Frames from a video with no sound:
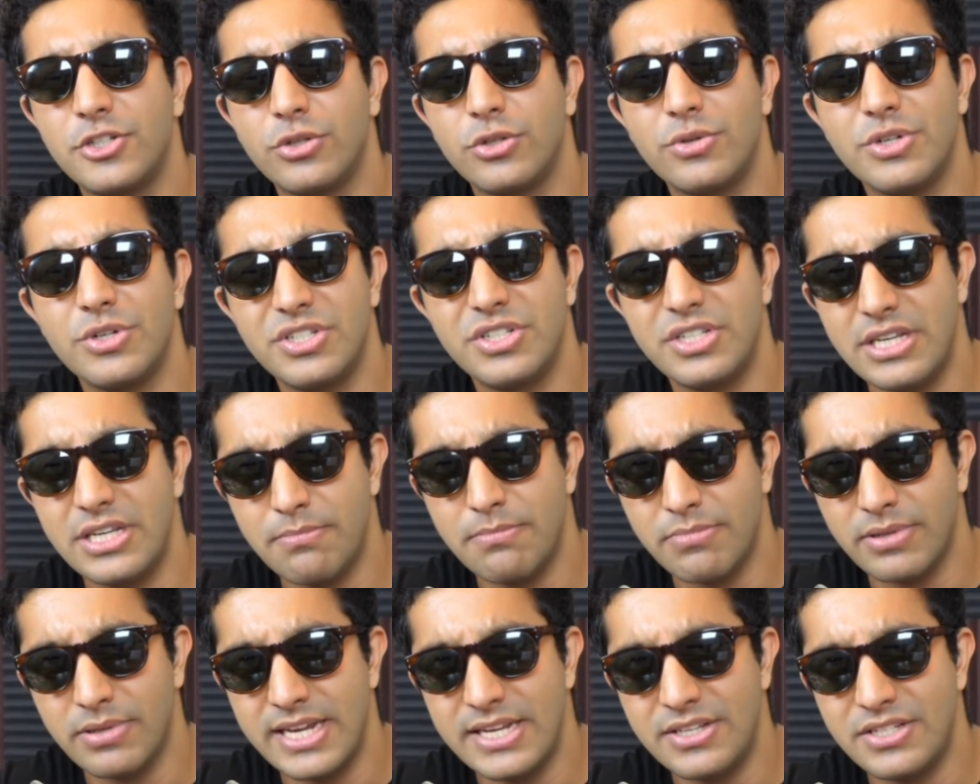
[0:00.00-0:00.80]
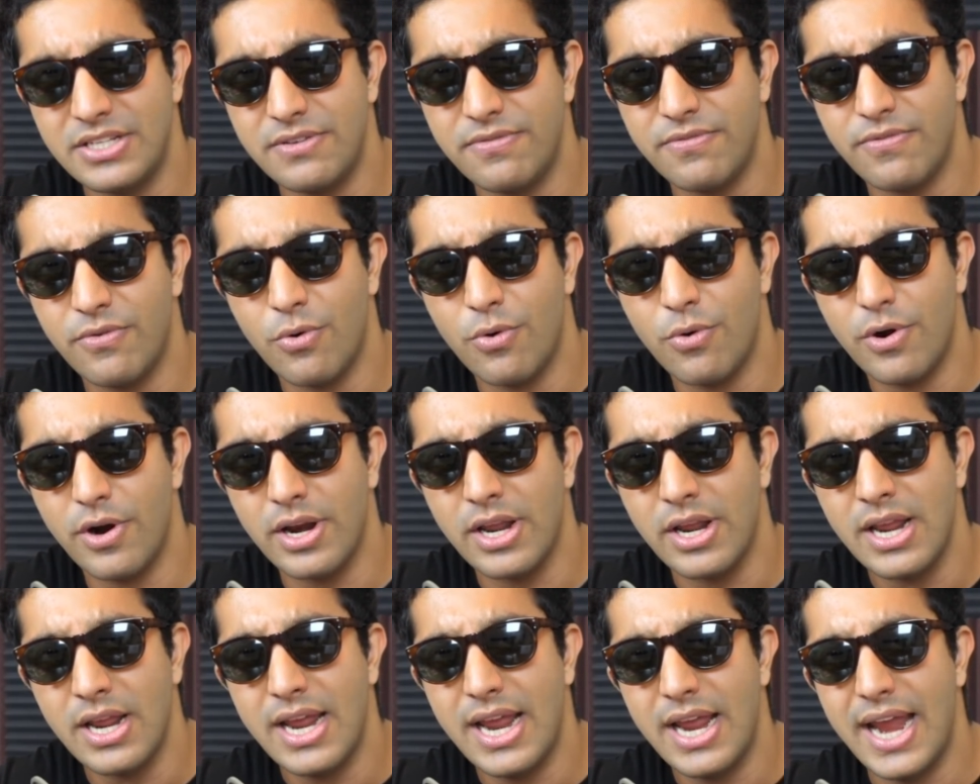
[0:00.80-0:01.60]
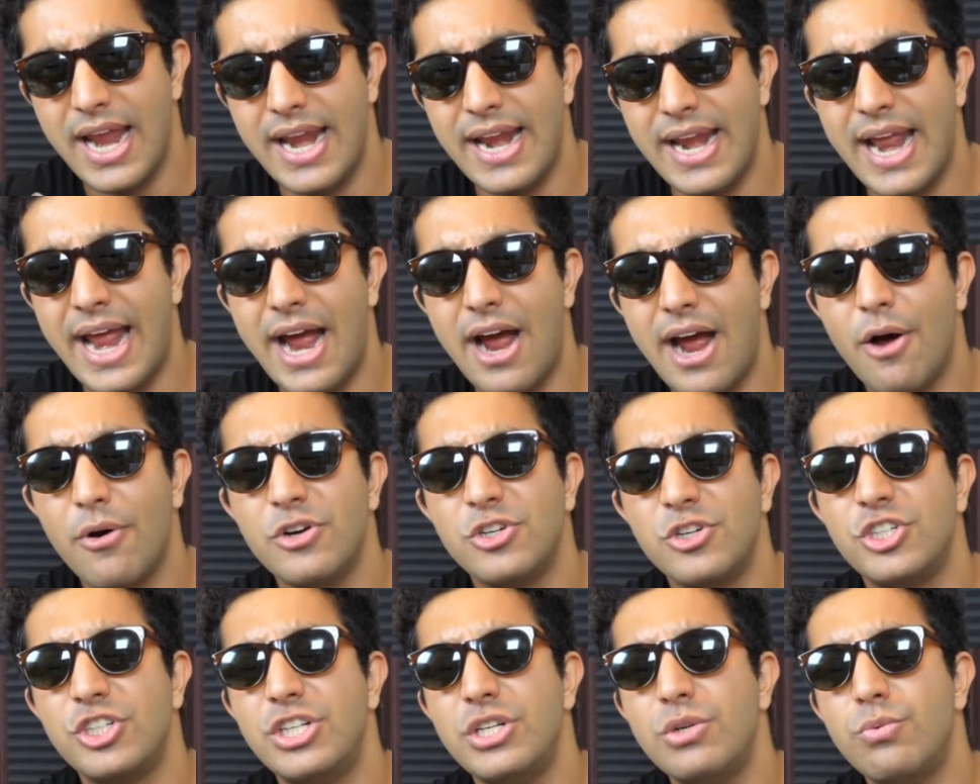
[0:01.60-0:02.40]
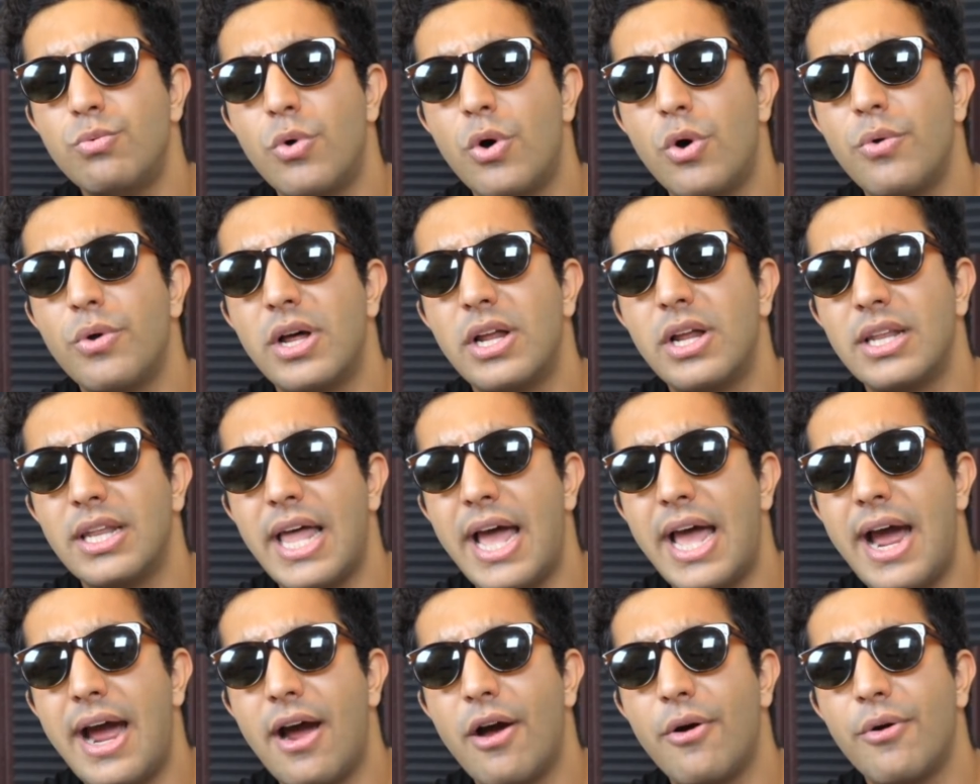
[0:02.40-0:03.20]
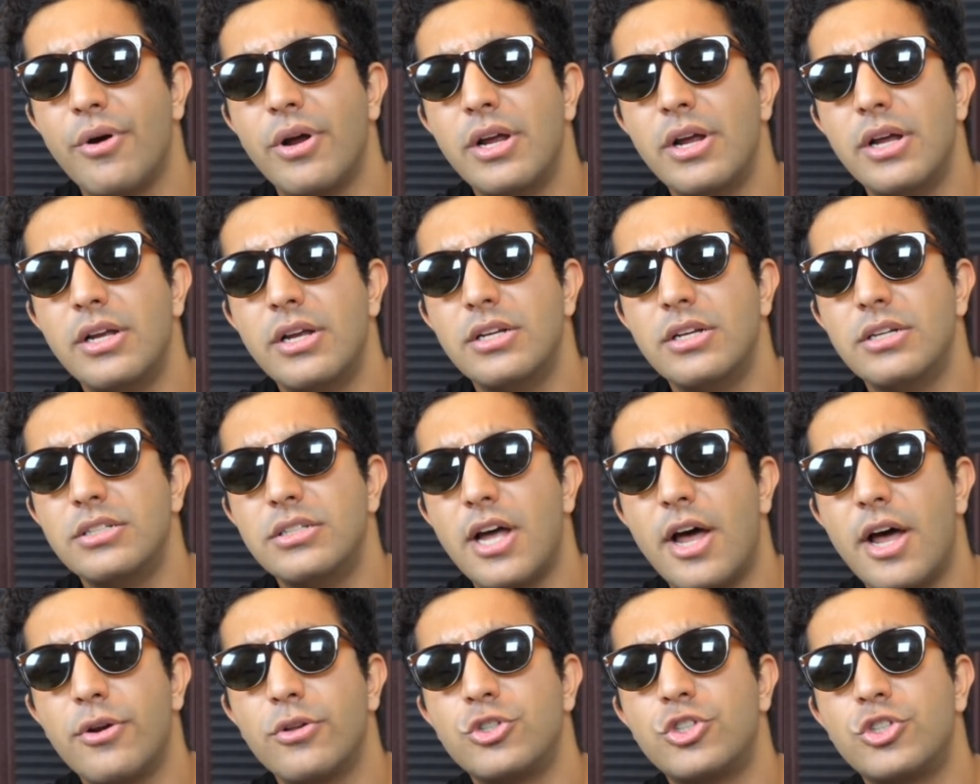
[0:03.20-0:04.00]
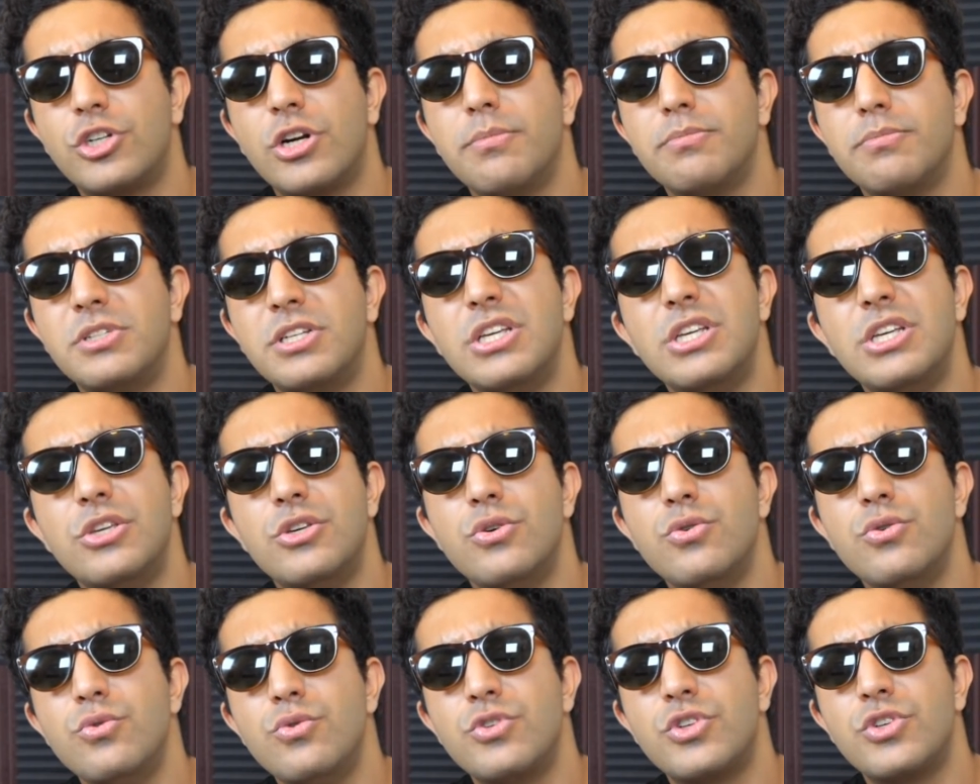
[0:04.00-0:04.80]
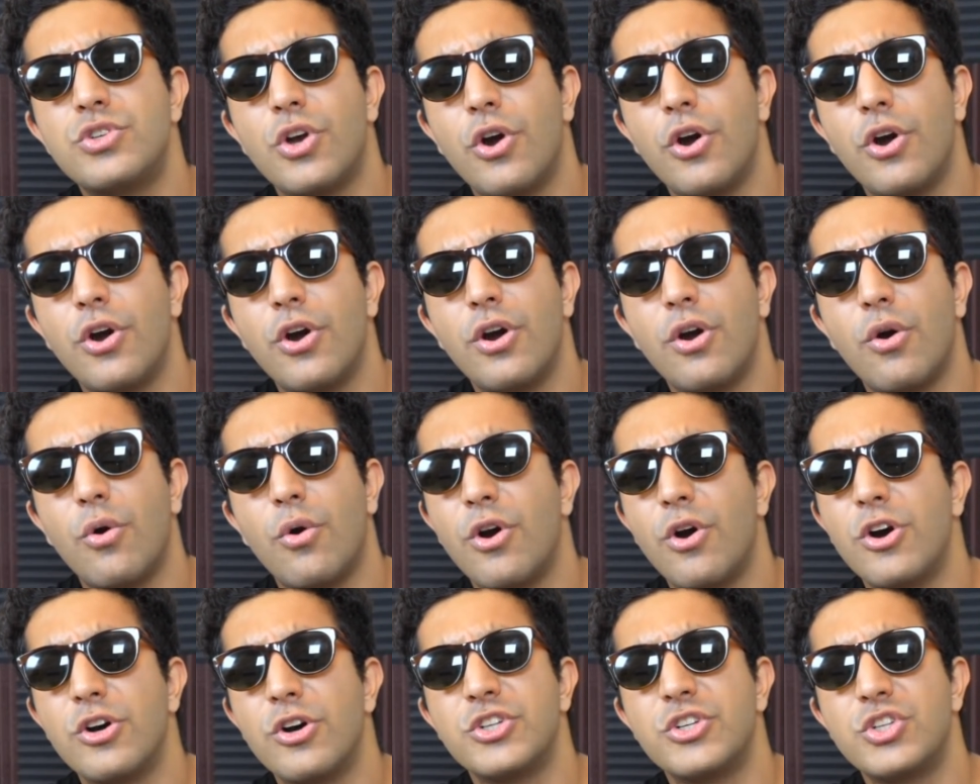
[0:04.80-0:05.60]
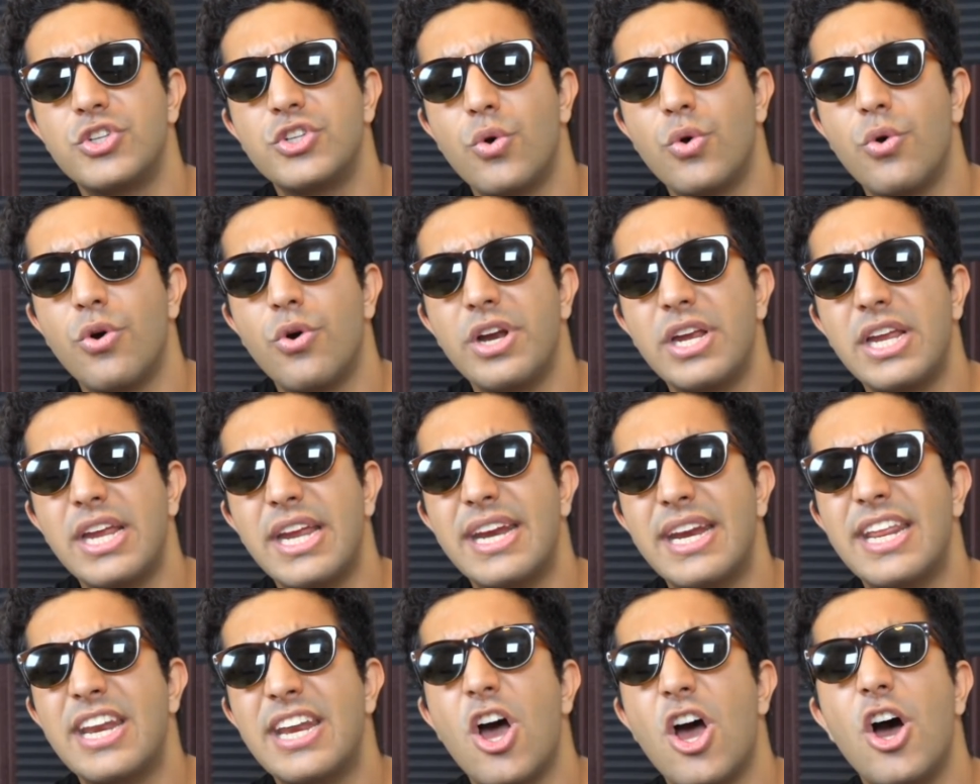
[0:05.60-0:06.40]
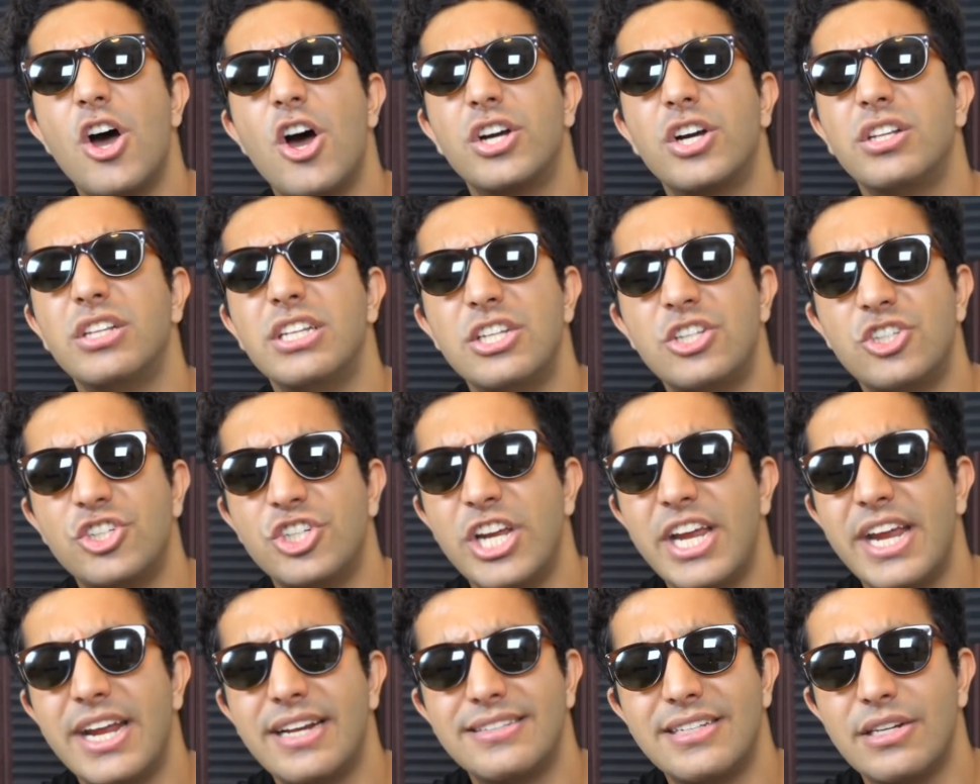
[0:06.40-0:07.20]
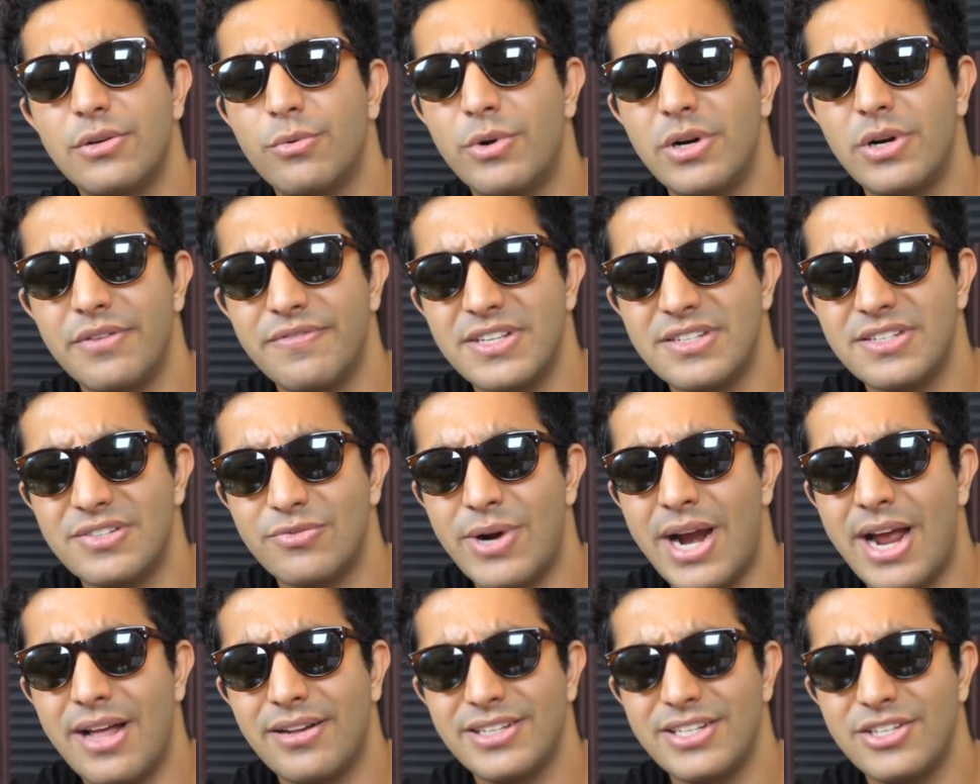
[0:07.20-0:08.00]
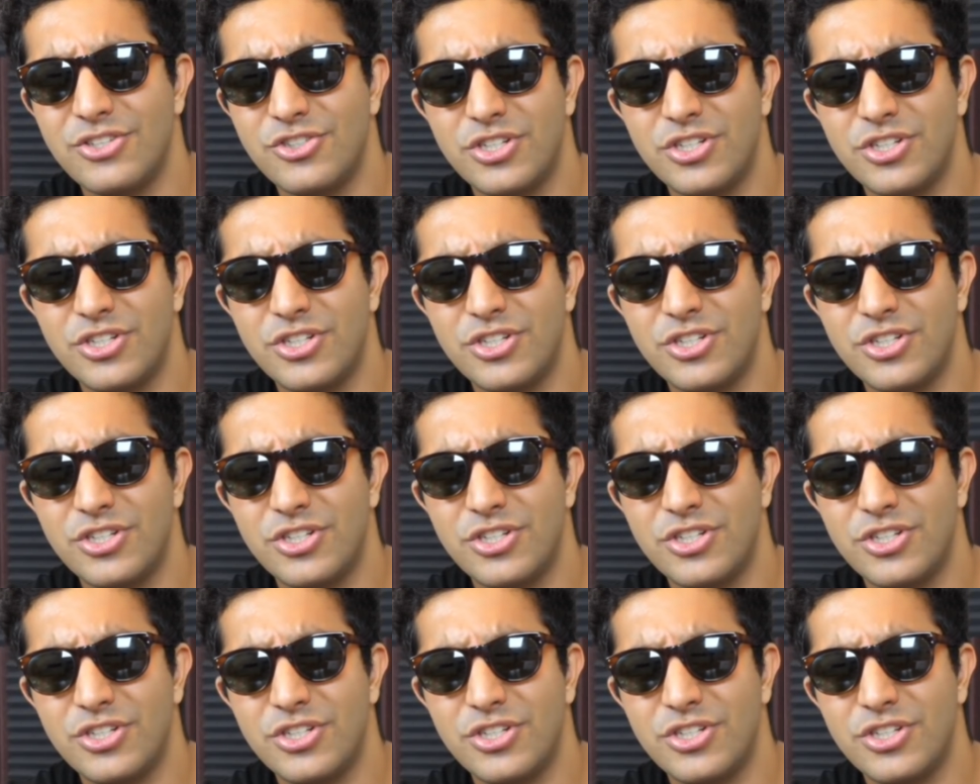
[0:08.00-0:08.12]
Christine Blasey Ford, and how she won't allow Donald Trump to use her or her story in an ugly chant at one of his rallies.